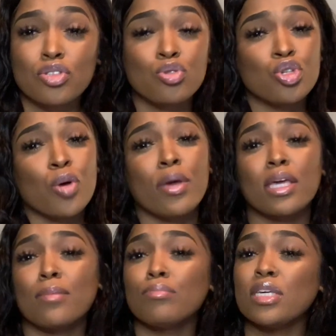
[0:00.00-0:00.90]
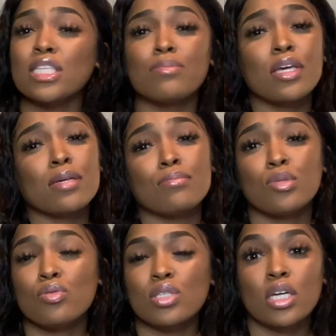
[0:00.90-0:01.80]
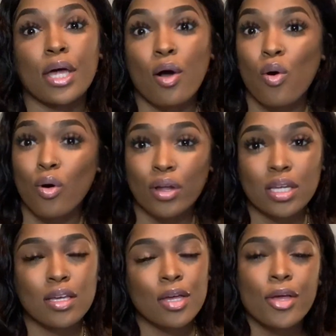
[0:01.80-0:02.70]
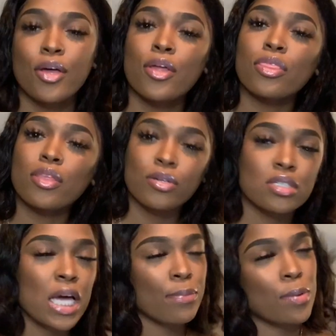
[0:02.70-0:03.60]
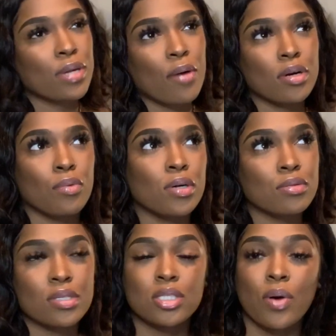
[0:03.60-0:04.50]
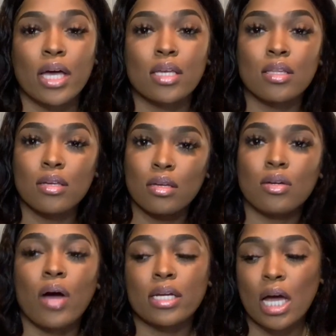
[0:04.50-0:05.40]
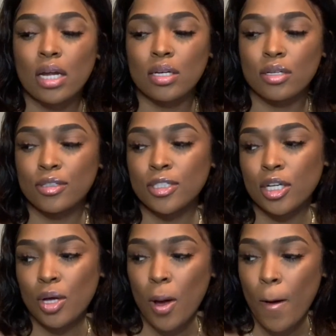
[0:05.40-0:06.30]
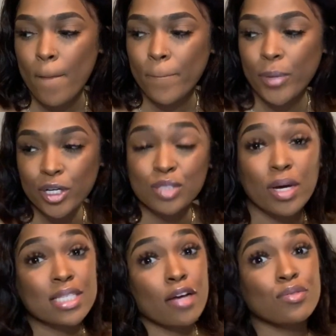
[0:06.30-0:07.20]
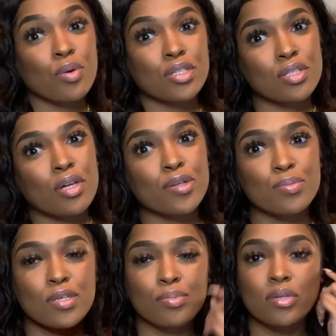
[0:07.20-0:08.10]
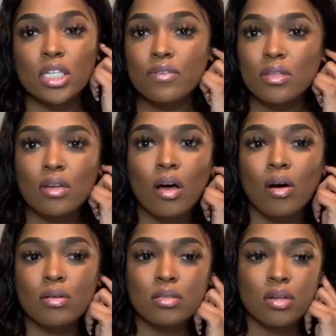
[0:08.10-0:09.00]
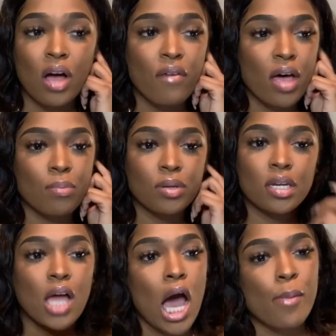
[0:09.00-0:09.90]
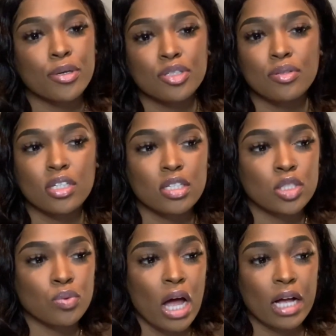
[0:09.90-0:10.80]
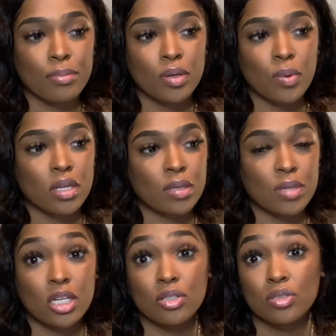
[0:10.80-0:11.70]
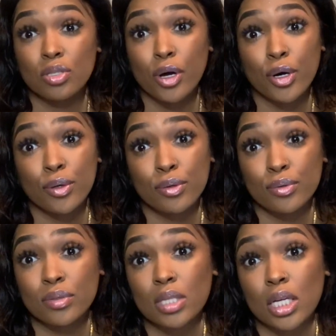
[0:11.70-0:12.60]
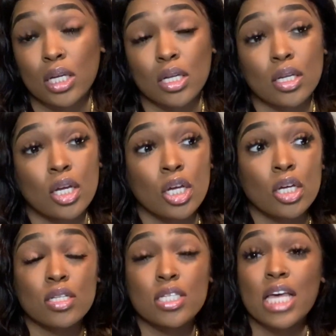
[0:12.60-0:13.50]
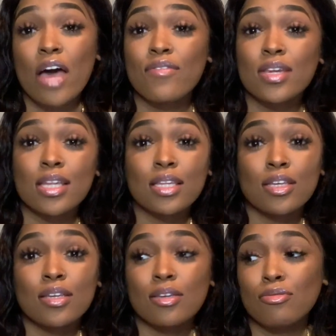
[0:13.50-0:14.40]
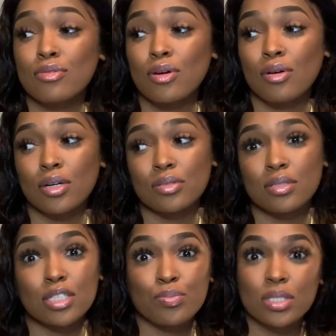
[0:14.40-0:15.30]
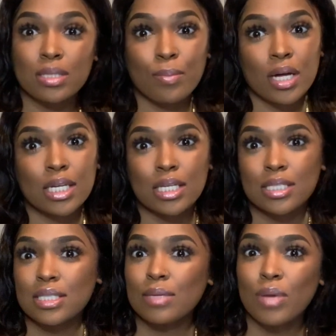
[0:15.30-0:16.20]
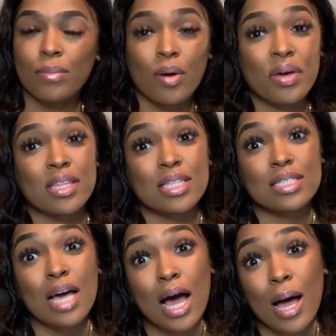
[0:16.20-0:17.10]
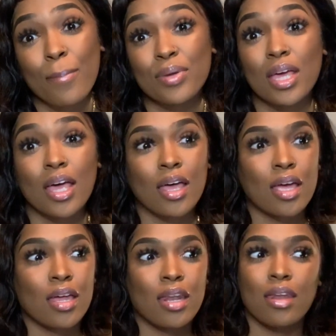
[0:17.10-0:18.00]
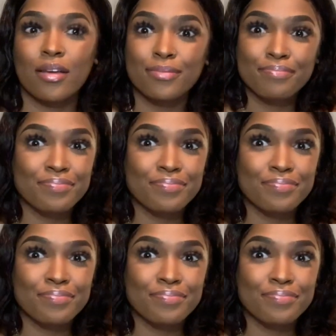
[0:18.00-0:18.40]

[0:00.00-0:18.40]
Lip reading: the studio making beats, making music, like on it, those are the type of people I want to work with. So I try to push myself towards those people, even though, I've had plenty of opportunities where I could be one of them industry hoes and definitely, go sleep with somebody just to make my way to the top. And